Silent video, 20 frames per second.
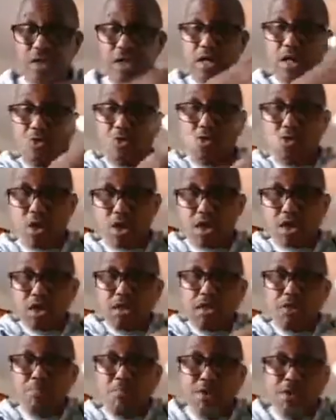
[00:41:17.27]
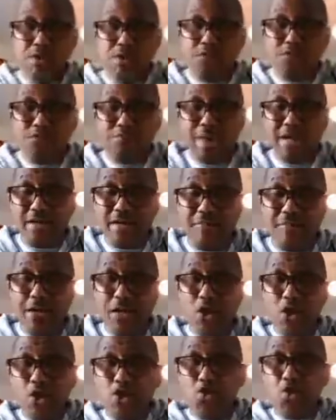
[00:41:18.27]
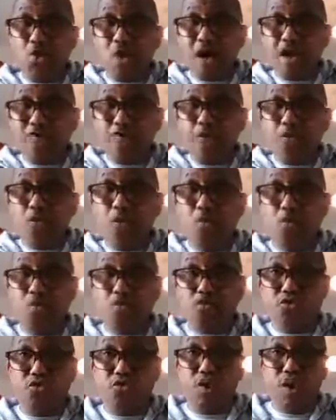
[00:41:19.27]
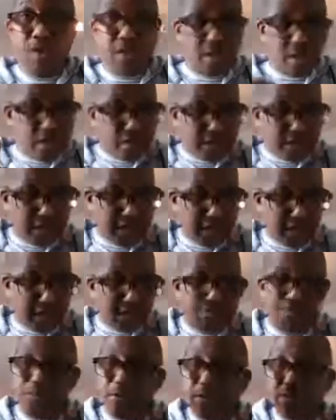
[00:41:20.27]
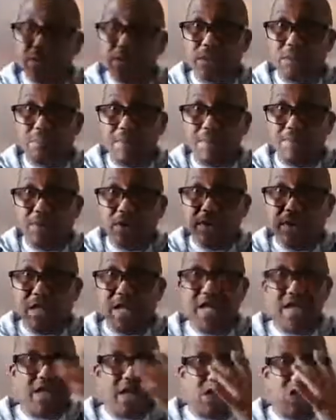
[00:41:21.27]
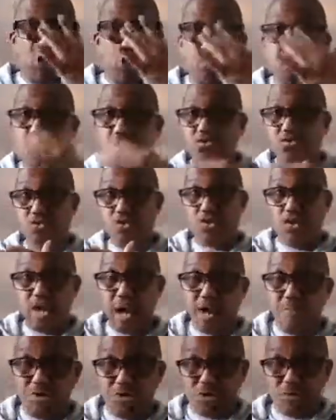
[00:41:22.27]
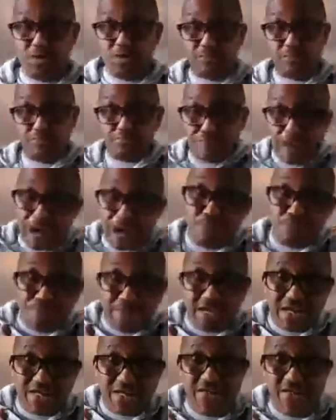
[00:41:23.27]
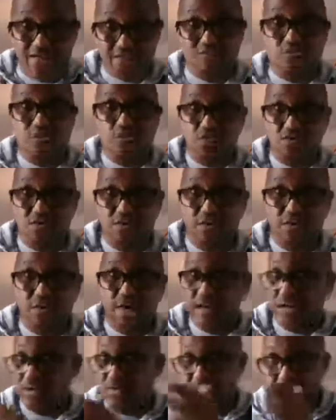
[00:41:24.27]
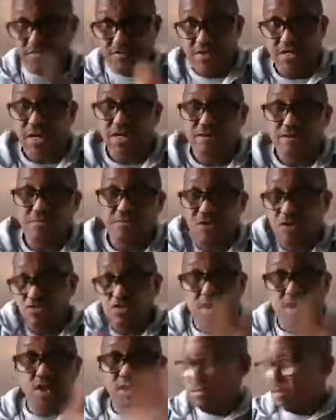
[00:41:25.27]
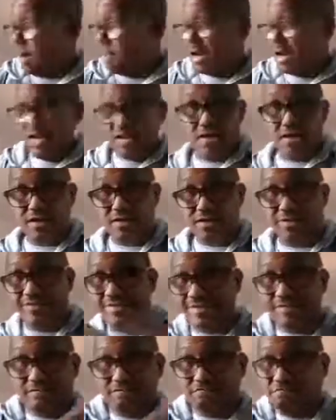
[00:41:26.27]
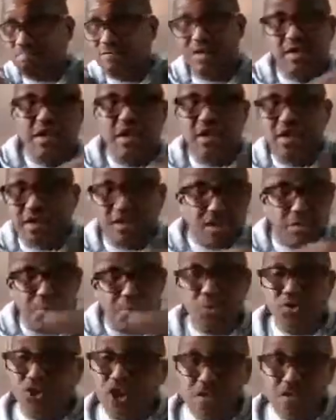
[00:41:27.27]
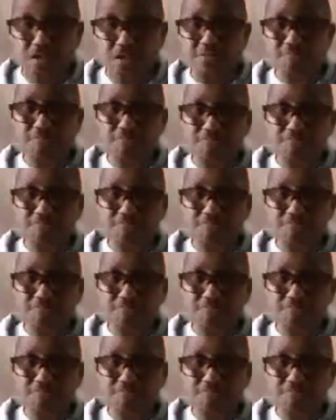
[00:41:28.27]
that in the middle of pandemic you have almost the member delegation does know how big the list was. I cannot even tell you because the list keep on changing.